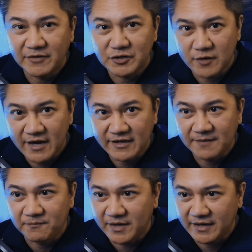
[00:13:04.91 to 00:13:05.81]
tried it
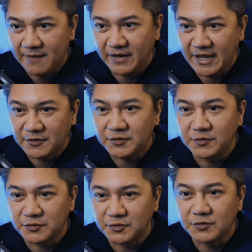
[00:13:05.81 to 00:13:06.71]
yet, but I plan
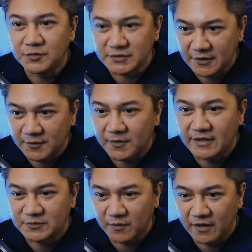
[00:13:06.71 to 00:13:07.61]
to do so
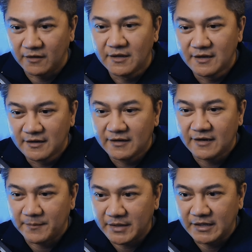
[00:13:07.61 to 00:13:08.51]
as well.
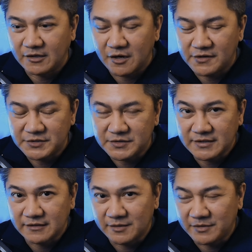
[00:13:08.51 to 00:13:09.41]
I mean, car show is
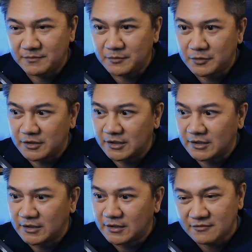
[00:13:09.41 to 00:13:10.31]
a little bit
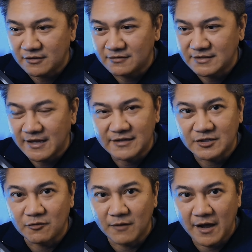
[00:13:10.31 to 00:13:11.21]
more, you know, it's not as
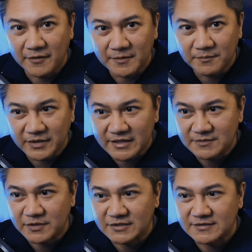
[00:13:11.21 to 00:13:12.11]
crowded place
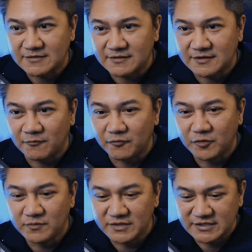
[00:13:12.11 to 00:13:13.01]
because the
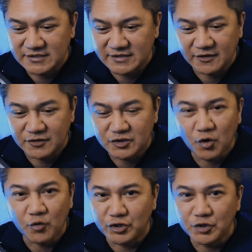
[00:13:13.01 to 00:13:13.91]
room is just like
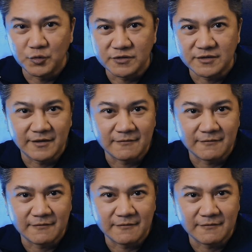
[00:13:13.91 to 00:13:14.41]
so huge that